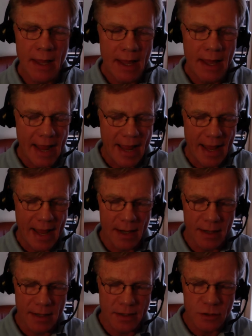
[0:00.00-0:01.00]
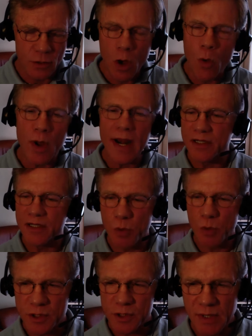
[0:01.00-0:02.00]
And so no one has
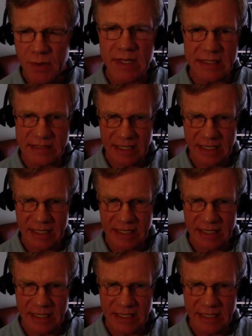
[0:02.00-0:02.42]
more experience